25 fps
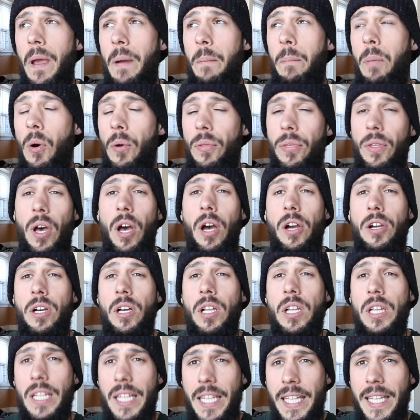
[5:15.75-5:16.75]
both a
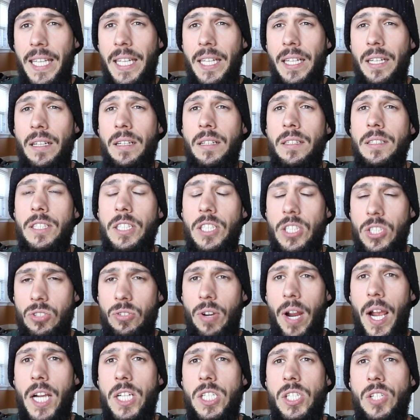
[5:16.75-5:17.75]
clean,
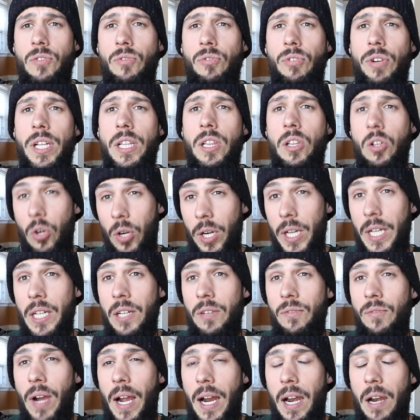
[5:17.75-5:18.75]
distraction-free learning
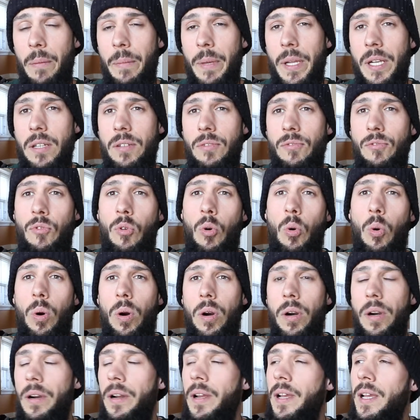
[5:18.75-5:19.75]
environment
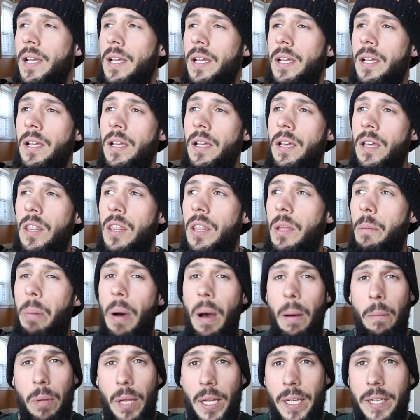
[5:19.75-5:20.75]
for the
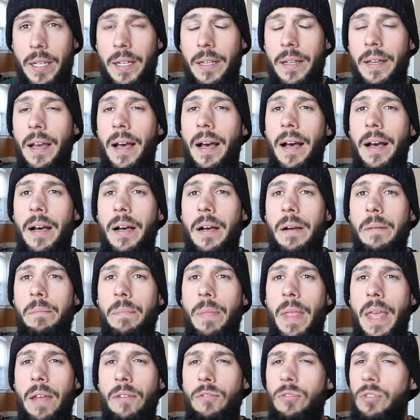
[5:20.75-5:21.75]
public,
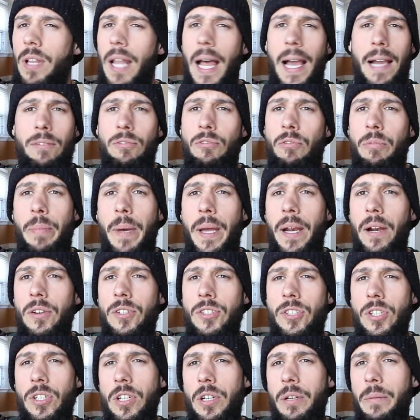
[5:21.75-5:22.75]
and for lack of a
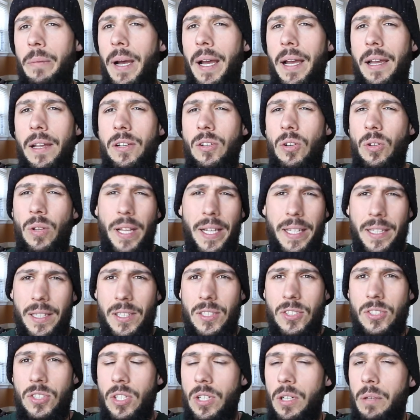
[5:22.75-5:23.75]
better term, I don't like
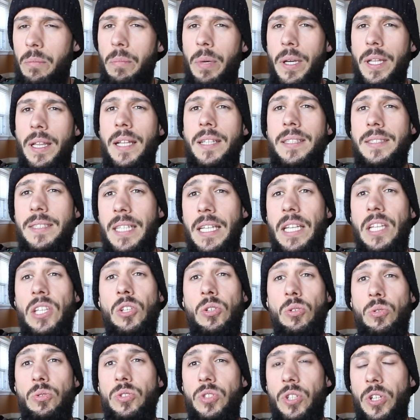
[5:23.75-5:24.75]
this term, but let's say
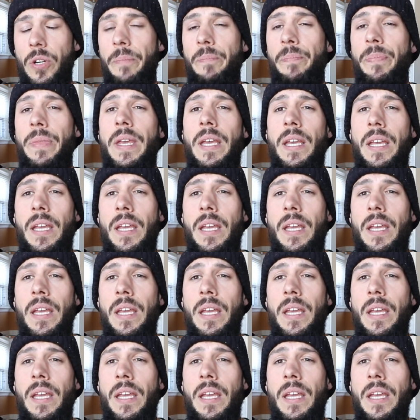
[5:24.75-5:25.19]
user.